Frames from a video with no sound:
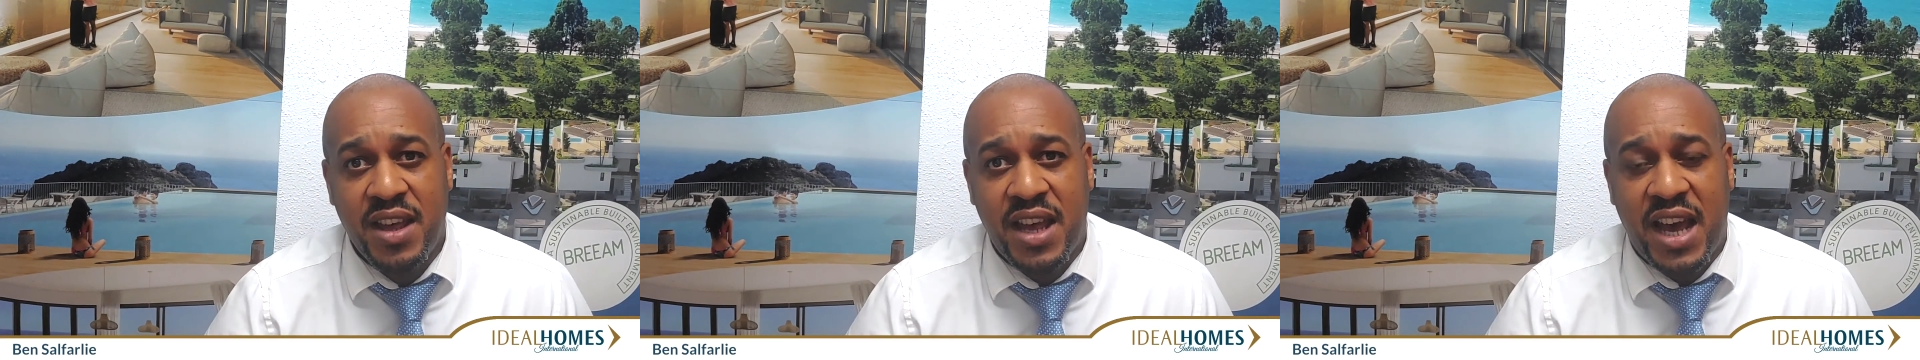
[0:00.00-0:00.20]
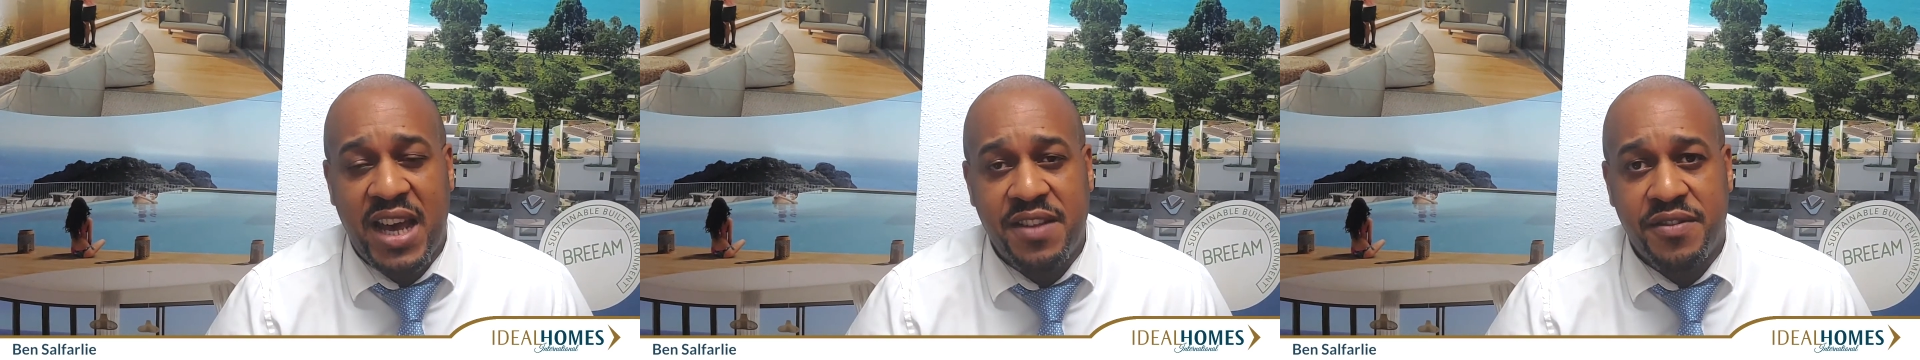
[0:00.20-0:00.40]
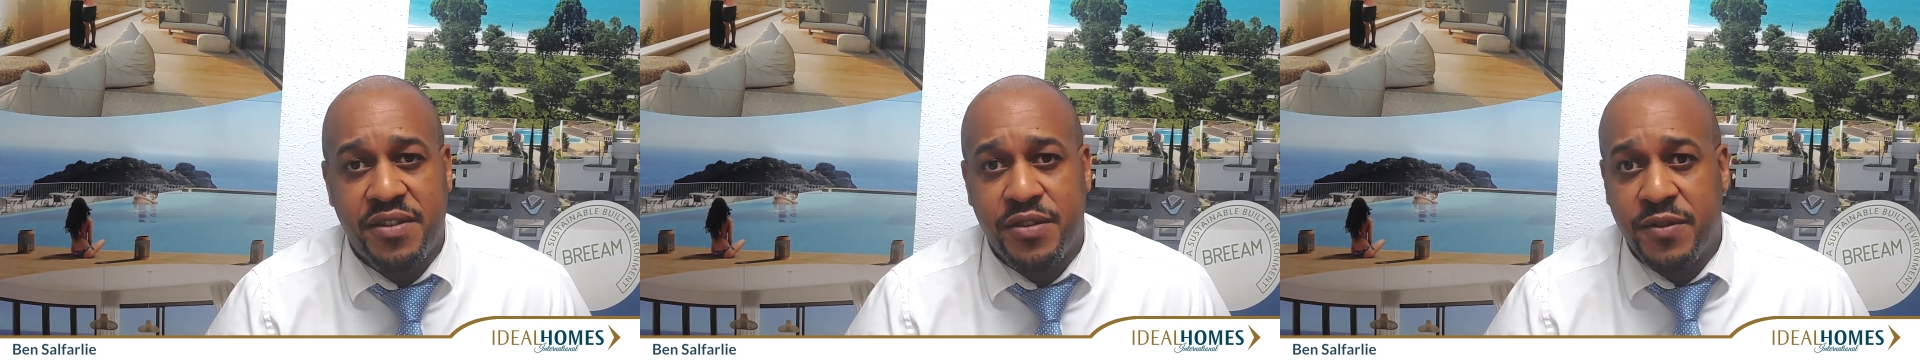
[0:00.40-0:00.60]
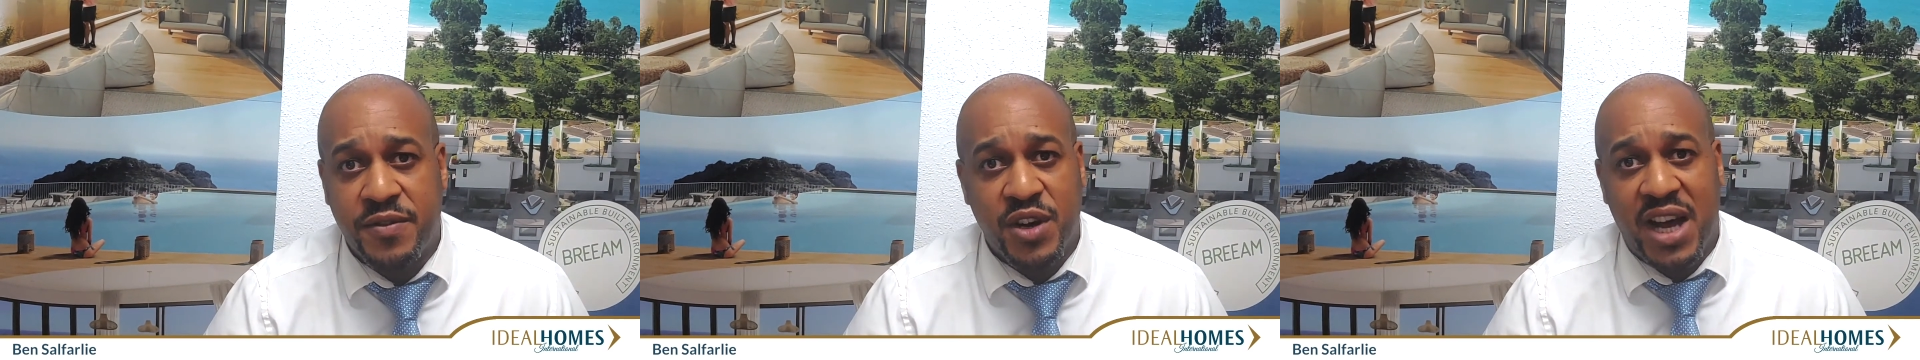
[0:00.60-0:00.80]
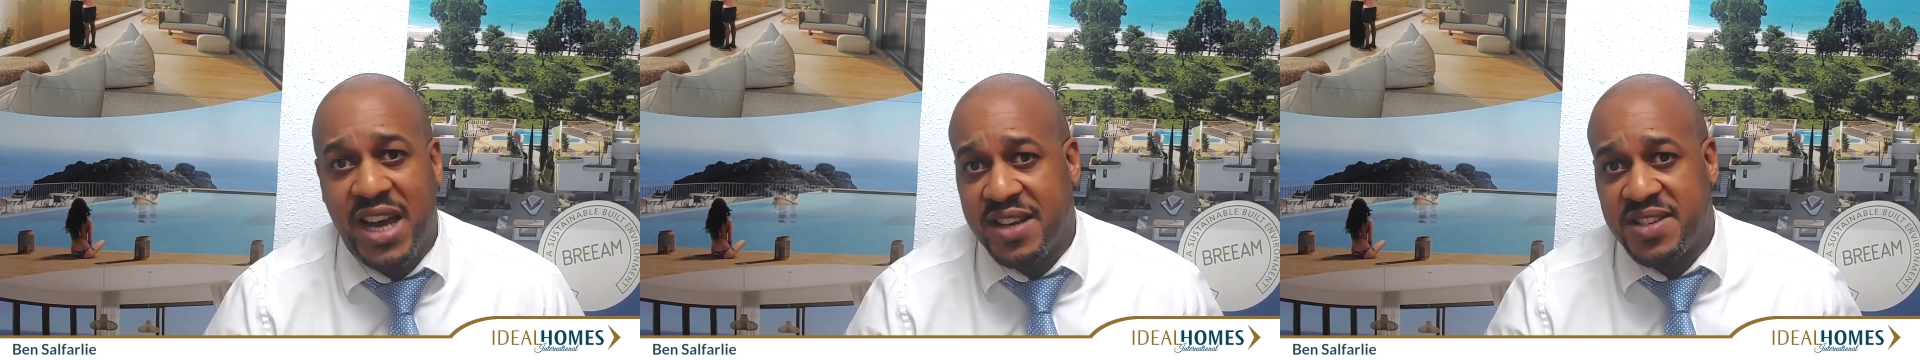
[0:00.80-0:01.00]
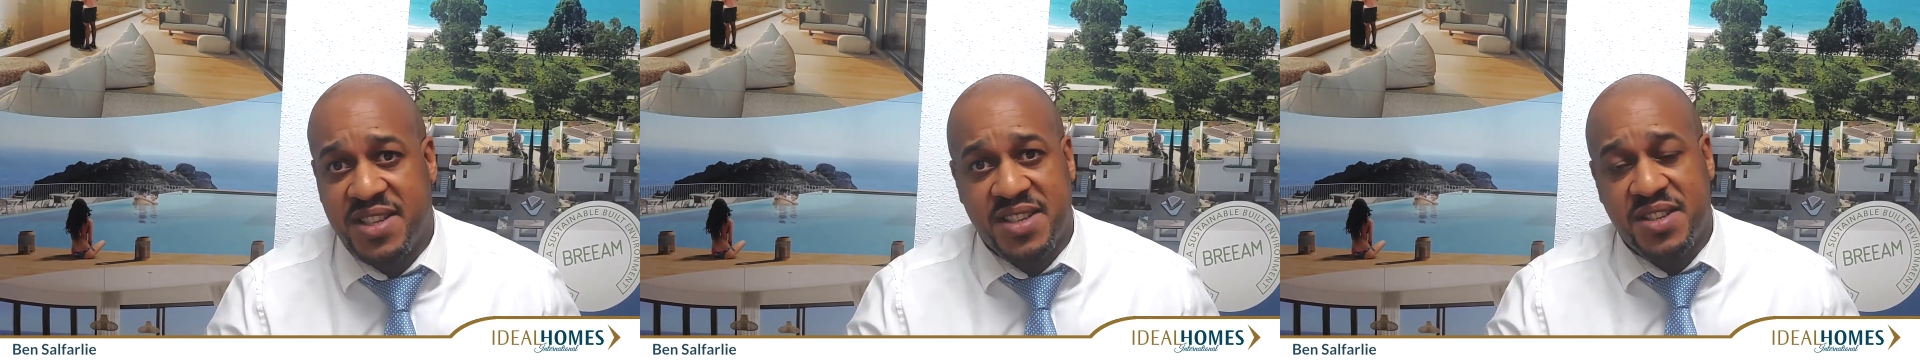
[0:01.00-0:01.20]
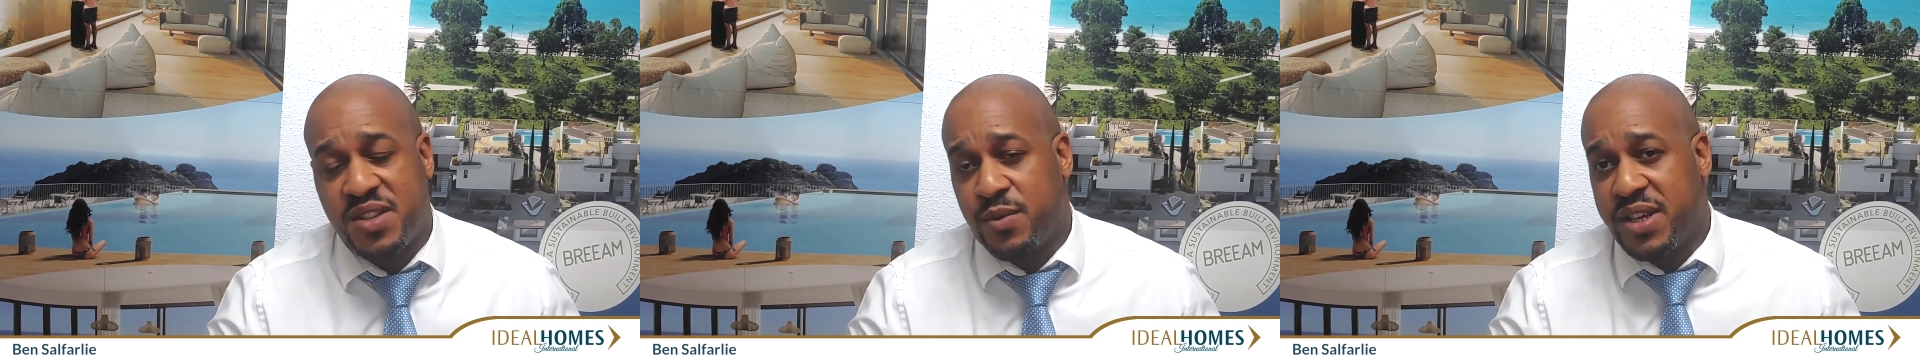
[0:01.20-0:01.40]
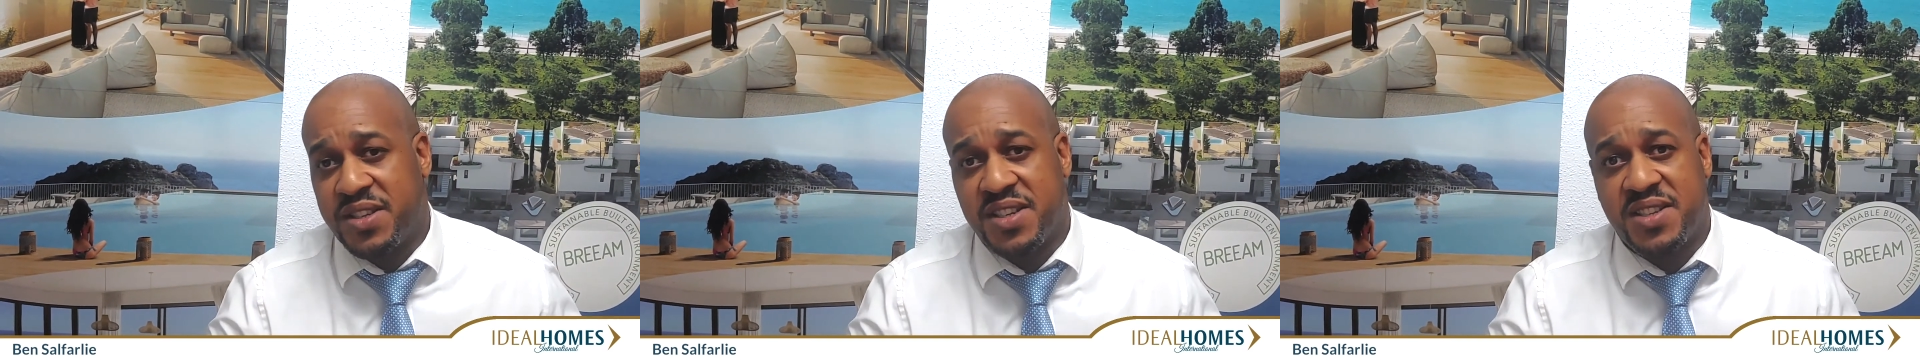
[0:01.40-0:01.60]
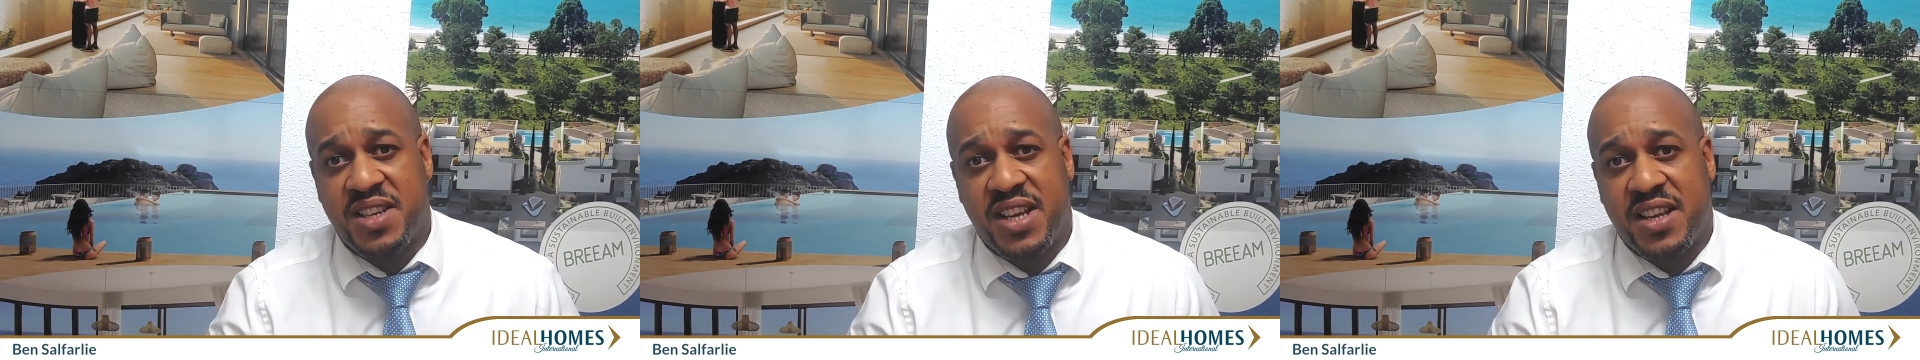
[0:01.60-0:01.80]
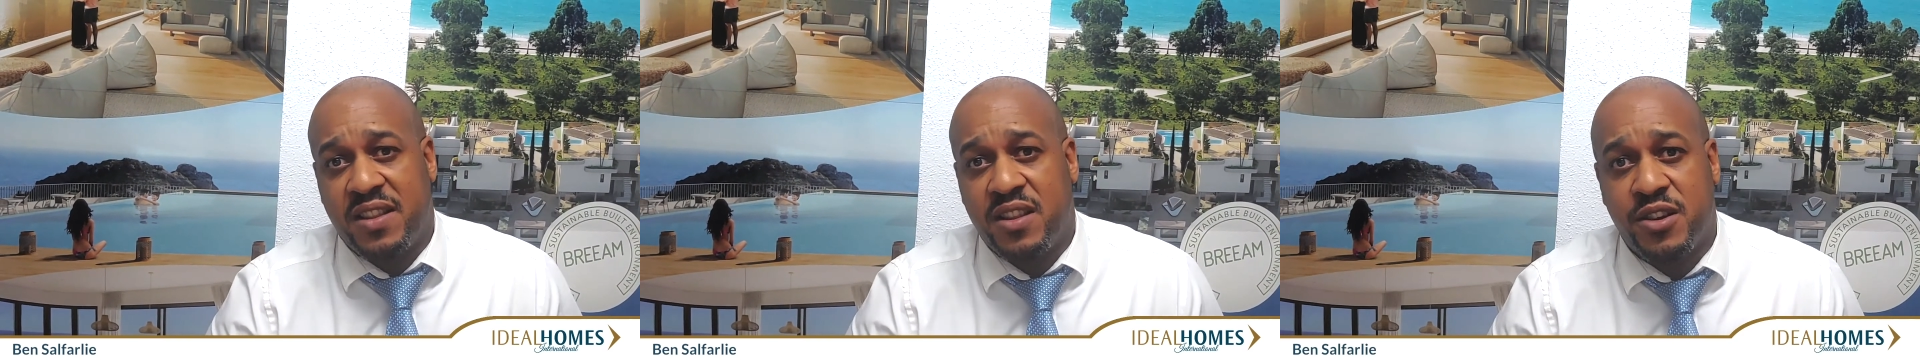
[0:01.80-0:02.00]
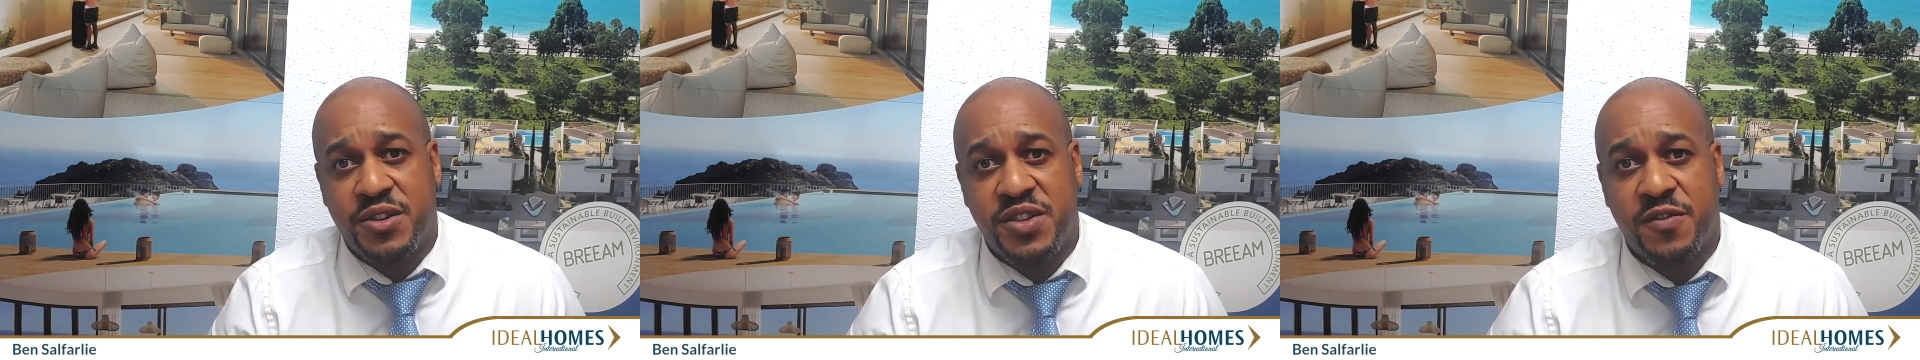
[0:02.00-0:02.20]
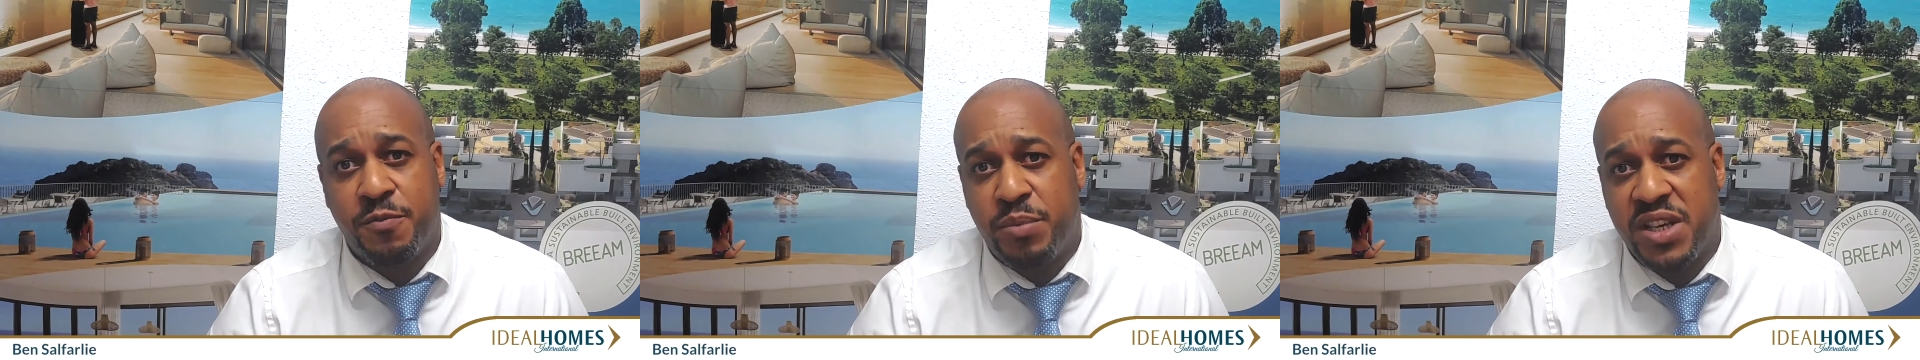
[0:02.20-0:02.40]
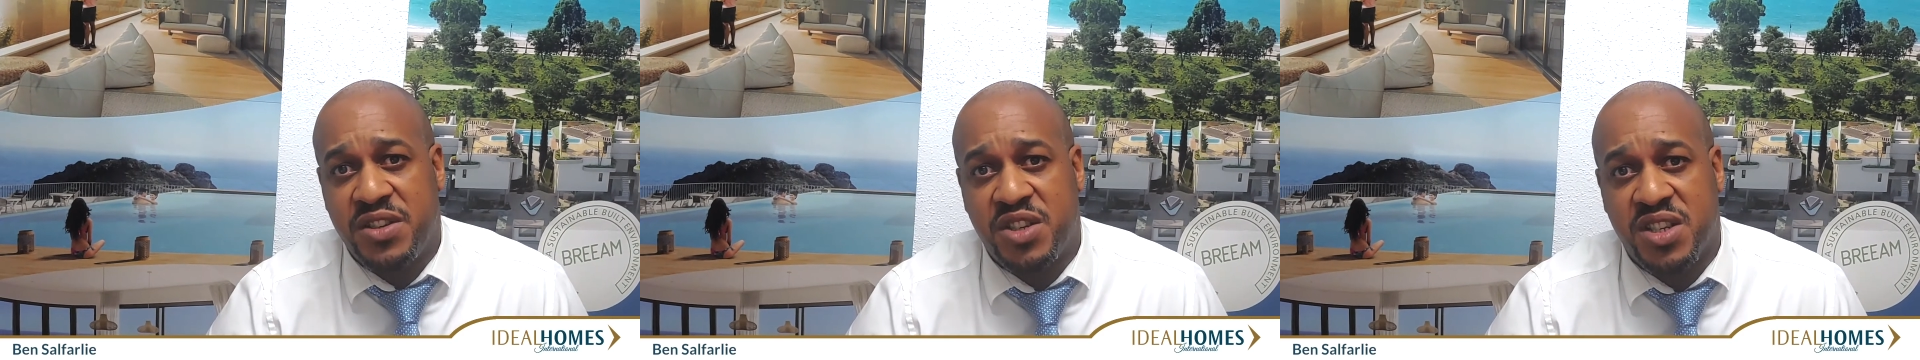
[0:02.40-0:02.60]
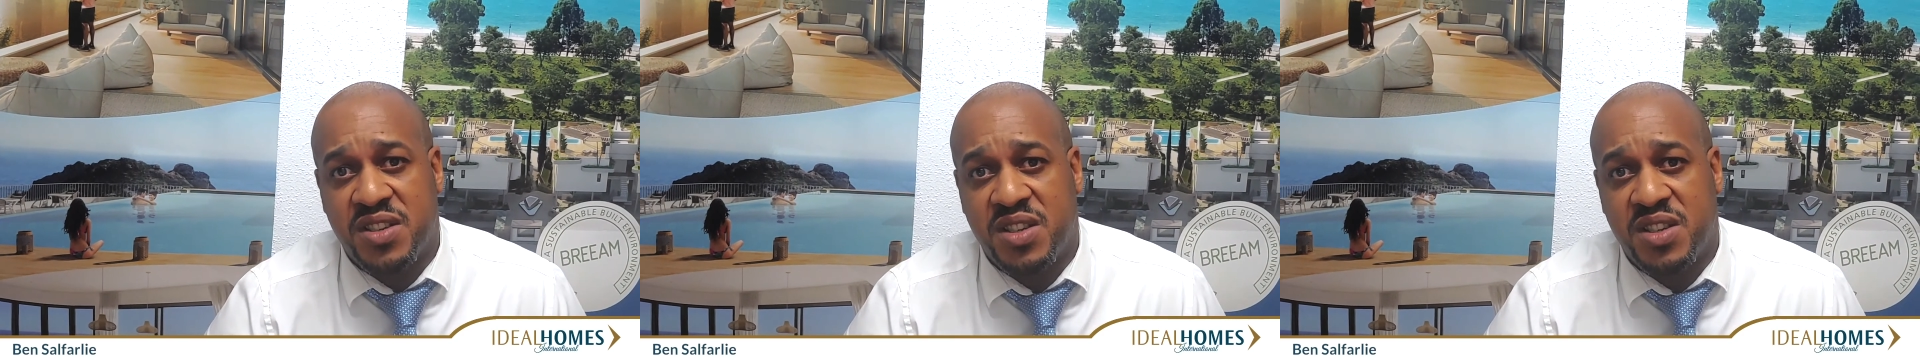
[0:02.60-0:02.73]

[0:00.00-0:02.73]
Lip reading: and you've got access to, as I say, lots of beaches.